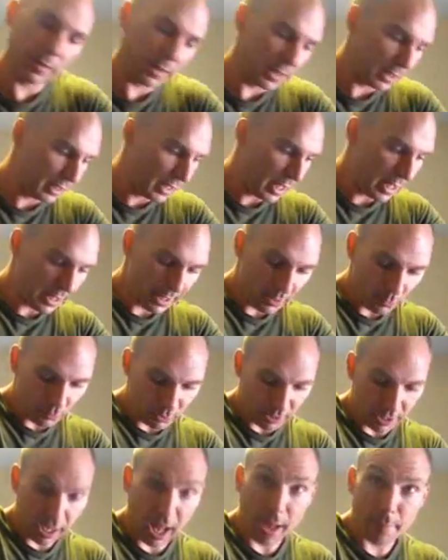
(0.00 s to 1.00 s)
get that equal
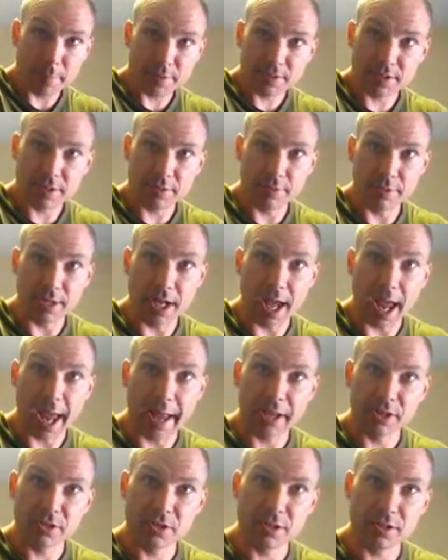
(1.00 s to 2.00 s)
and opposite
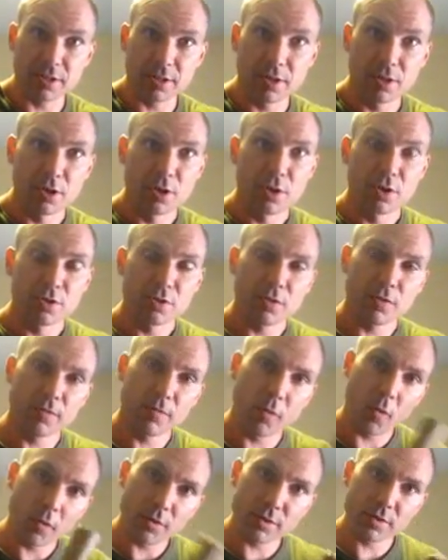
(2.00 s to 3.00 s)
reaction, so
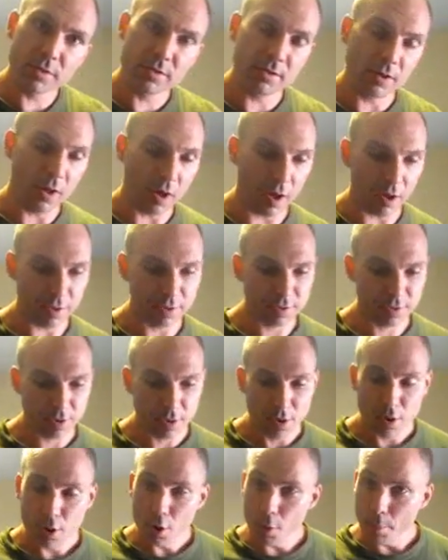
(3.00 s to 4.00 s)
force is lost.
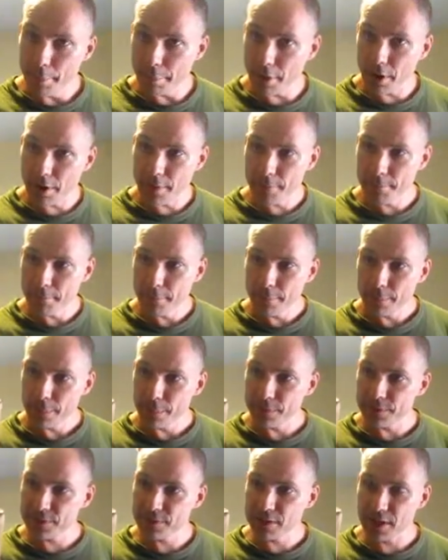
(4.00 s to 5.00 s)
But
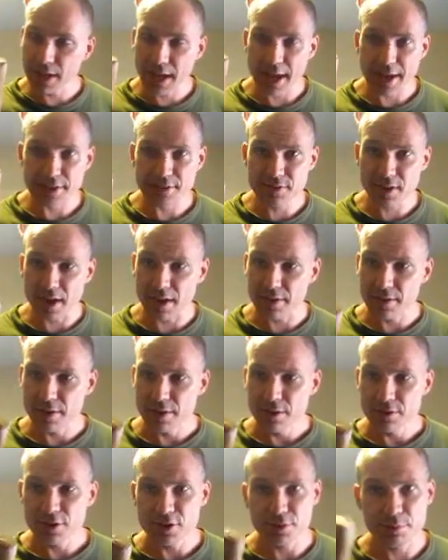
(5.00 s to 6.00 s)
the stick has that
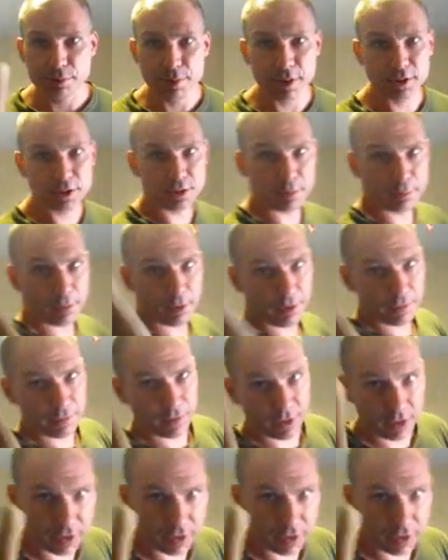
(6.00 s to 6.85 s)
just picture perfect